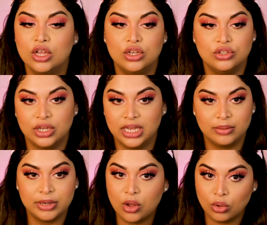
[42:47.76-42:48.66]
So he had
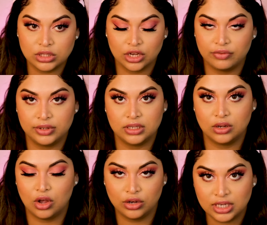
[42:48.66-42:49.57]
been holding off
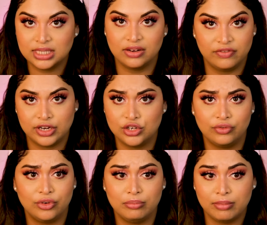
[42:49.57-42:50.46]
on his confession
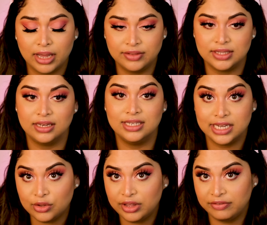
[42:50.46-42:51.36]
for months
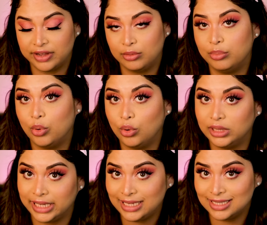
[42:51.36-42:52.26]
until they found
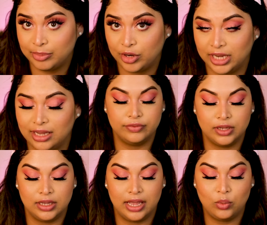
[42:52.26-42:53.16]
Pauline's body.
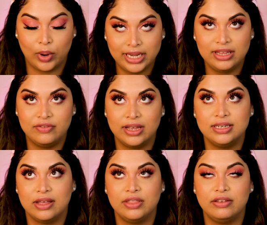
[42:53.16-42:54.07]
And when he found
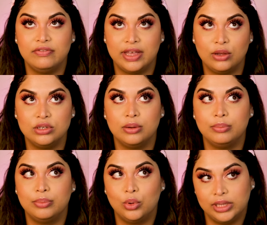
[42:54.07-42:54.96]
out they found
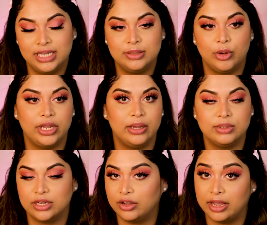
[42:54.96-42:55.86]
Pauline's body, he was
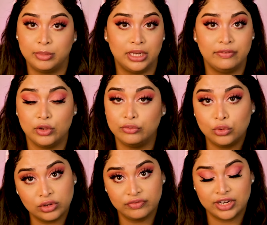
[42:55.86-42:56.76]
like, okay, I'm going to give you a full
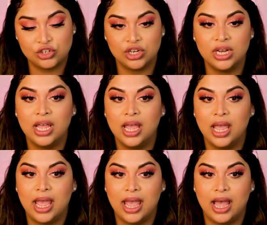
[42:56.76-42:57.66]
confession.
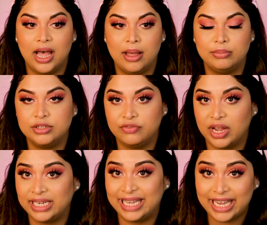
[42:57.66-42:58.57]
To
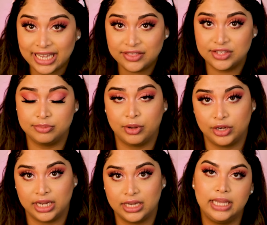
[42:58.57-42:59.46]
find Keith's
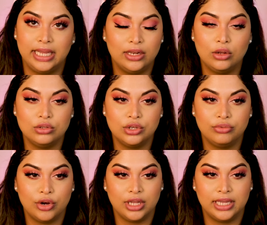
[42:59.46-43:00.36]
body. Ian also
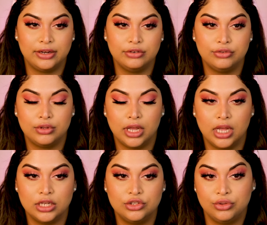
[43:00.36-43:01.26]
wrote a letter
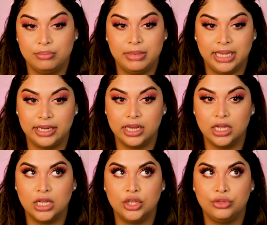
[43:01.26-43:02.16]
to the
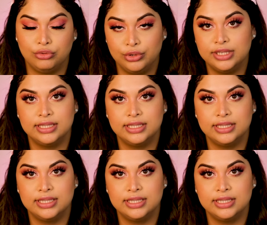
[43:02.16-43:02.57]
media through his